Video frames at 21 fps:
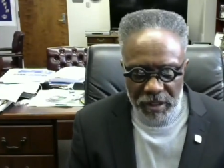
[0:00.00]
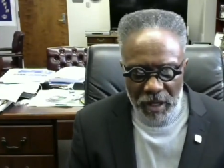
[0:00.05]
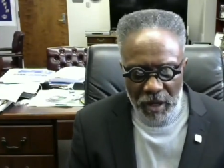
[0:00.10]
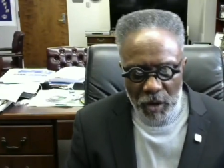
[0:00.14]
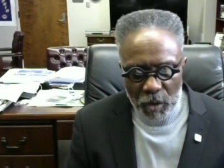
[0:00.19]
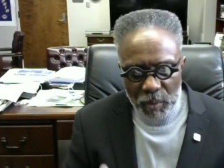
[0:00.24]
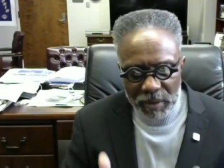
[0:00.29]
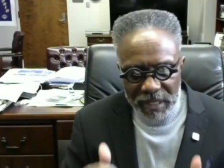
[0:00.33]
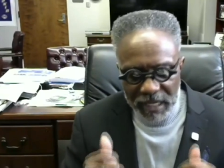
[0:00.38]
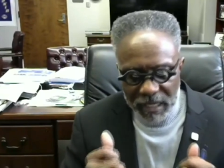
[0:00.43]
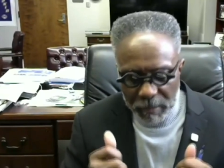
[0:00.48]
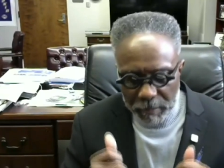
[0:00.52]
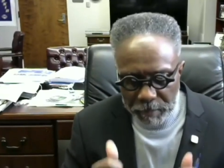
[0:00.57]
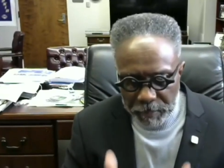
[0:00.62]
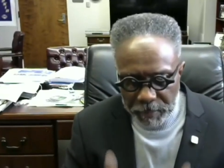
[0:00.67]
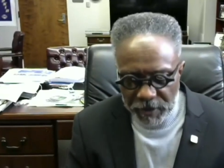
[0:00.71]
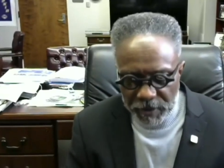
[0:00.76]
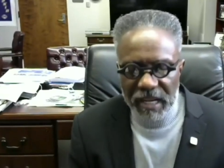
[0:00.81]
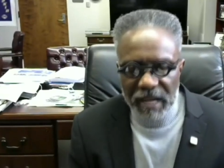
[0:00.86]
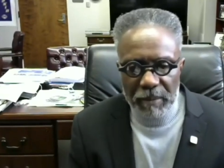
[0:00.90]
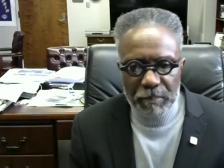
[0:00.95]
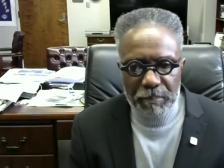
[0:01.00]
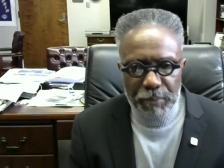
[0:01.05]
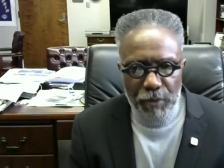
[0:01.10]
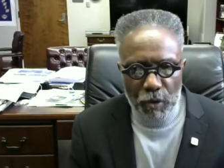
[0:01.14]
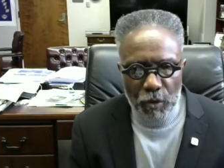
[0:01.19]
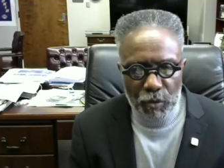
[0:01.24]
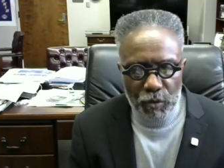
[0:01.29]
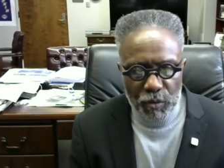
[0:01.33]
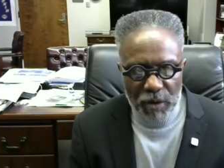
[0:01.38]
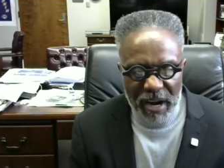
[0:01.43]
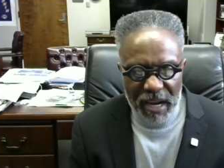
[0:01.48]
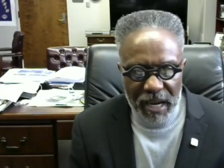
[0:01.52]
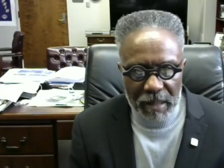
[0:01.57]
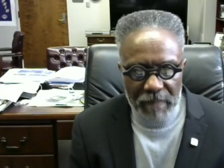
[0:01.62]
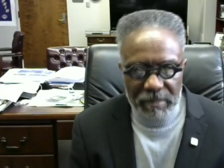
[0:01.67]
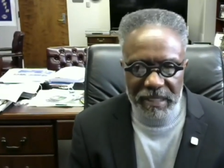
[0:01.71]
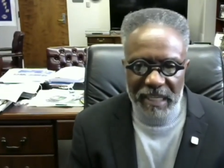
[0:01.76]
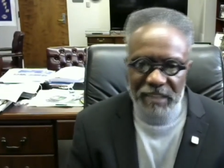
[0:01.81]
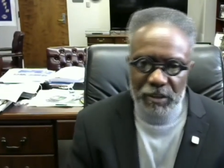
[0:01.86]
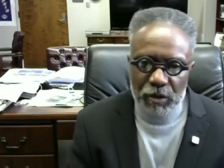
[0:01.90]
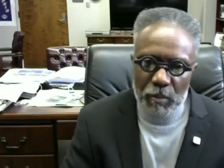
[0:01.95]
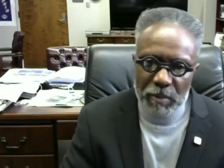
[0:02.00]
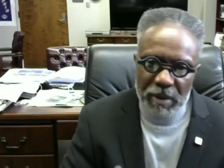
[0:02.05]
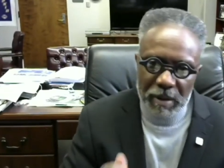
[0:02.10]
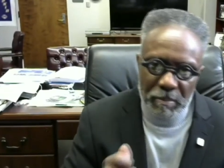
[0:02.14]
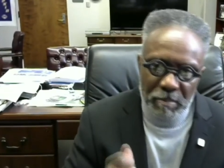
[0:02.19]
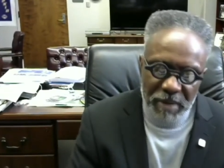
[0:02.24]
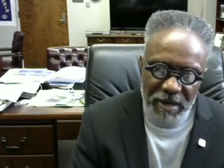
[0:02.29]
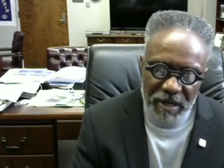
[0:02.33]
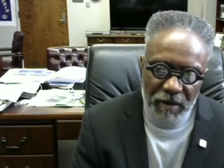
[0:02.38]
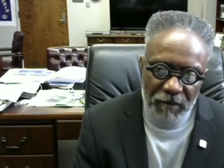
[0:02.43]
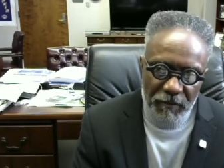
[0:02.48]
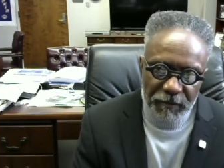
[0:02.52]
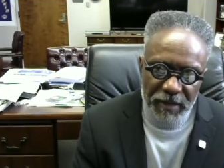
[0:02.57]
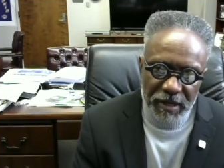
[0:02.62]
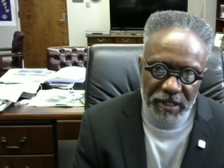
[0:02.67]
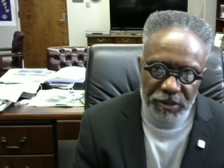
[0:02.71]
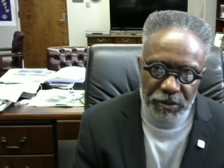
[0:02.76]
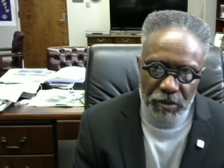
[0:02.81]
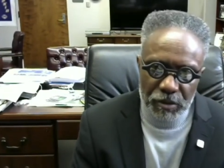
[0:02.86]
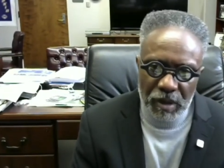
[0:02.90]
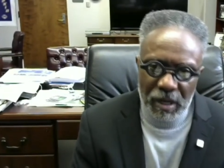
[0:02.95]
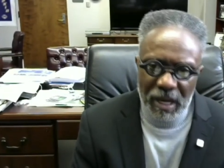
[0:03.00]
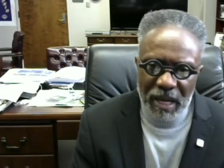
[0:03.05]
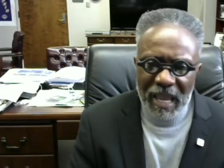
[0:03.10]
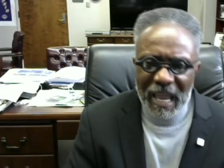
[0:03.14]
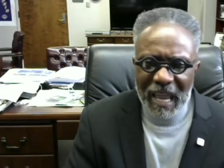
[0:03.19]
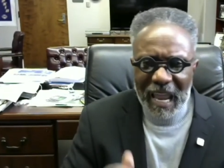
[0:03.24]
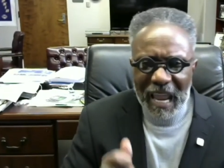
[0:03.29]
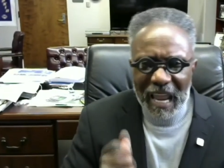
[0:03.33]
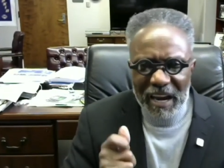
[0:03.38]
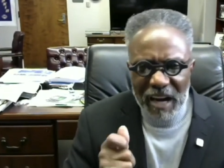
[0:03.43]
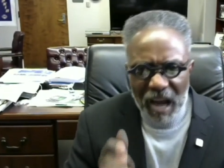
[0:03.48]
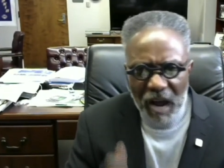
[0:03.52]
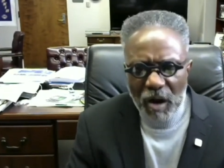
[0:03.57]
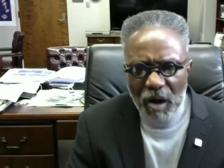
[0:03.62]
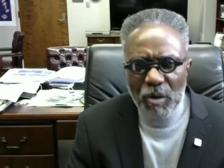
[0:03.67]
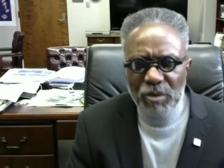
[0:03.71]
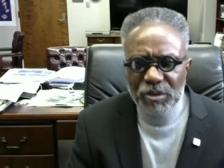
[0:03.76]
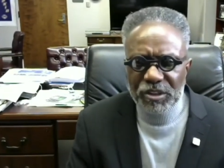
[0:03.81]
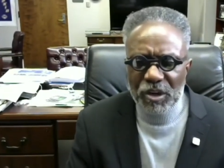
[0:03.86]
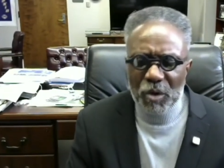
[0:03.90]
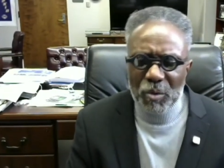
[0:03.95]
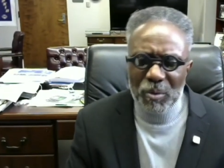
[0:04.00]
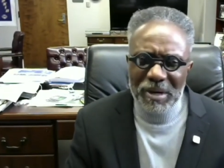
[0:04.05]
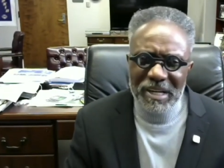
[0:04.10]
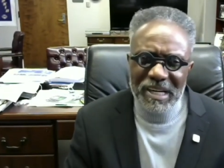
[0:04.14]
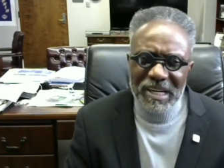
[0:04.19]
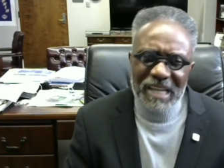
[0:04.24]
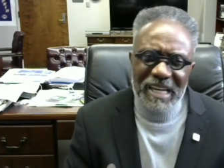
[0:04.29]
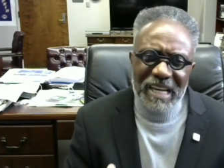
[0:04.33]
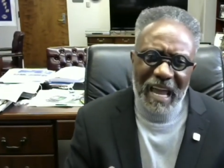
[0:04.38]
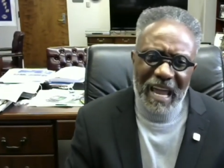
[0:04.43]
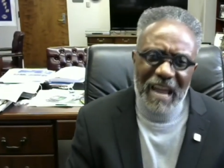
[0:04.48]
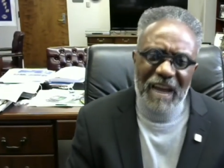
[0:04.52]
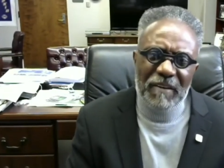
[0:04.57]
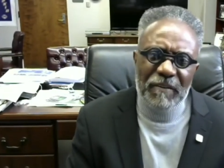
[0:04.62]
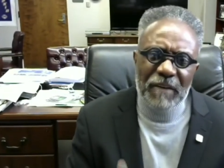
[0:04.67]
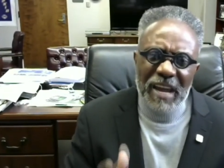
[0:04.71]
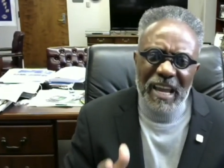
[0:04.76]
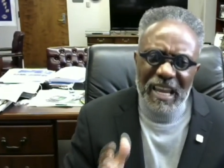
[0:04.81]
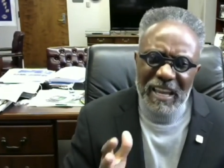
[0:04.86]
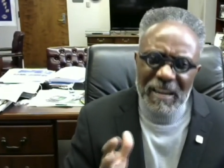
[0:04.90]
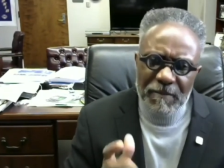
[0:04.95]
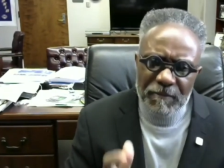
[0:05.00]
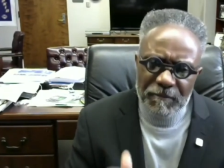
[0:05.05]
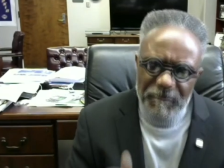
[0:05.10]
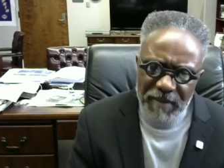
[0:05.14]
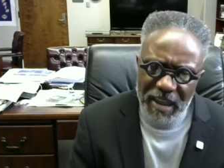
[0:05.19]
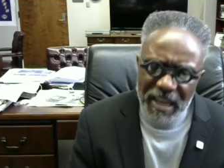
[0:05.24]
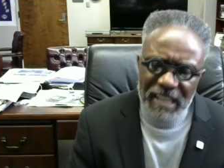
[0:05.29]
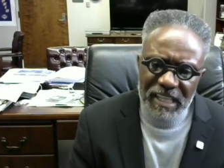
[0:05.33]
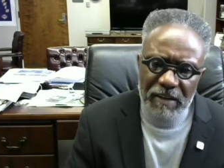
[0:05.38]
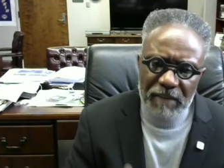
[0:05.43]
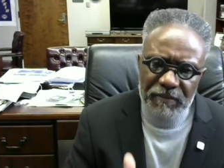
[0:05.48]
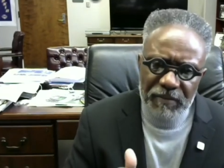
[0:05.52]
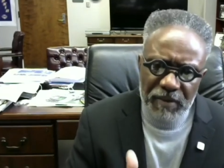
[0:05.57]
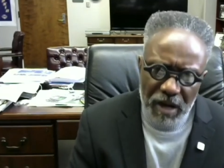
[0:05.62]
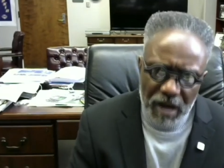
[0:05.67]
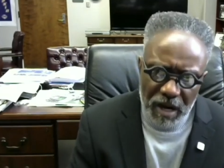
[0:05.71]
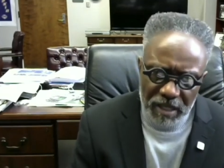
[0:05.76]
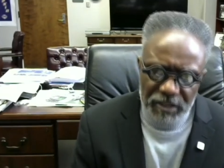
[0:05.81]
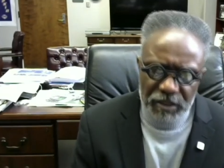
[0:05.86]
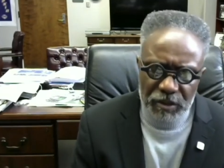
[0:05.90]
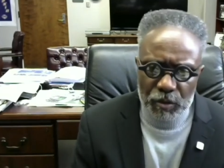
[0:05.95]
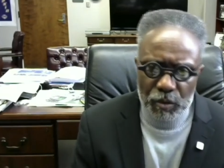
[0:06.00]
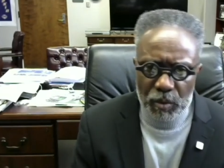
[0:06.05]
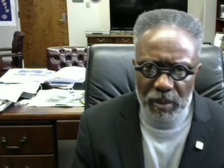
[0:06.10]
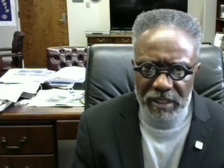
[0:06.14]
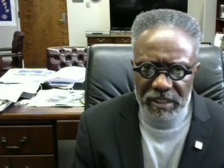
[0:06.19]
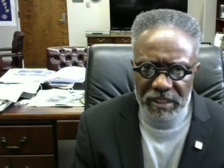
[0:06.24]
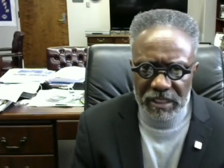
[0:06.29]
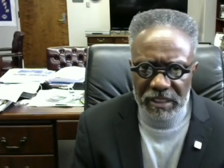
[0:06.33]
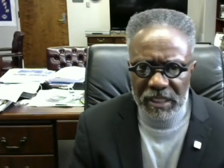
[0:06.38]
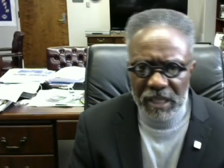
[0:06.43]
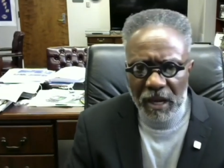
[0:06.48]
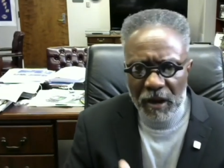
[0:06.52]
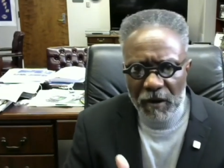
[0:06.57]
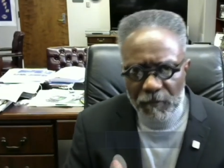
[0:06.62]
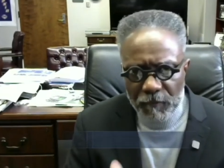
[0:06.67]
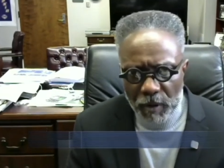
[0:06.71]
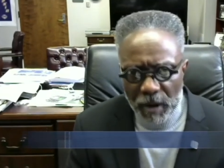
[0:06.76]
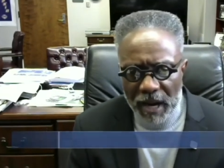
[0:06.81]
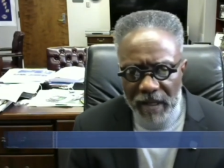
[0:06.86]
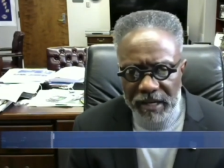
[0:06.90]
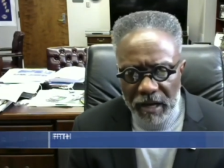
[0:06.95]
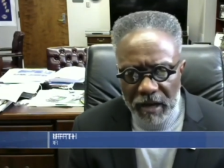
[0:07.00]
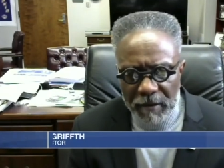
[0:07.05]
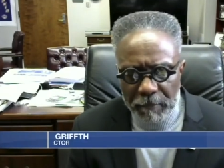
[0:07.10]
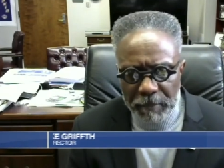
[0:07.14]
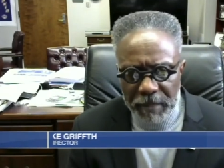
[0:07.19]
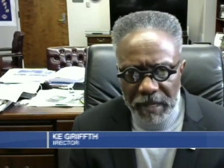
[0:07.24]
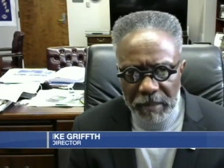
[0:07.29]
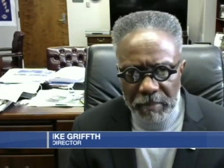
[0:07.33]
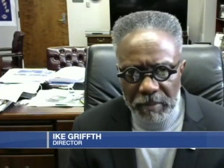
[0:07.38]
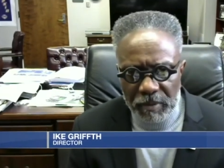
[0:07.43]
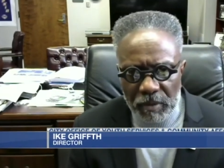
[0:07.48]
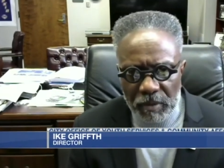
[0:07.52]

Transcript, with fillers: We need to put in programs that's going to be beneficial. And also, we need to have effective consequences for our young people.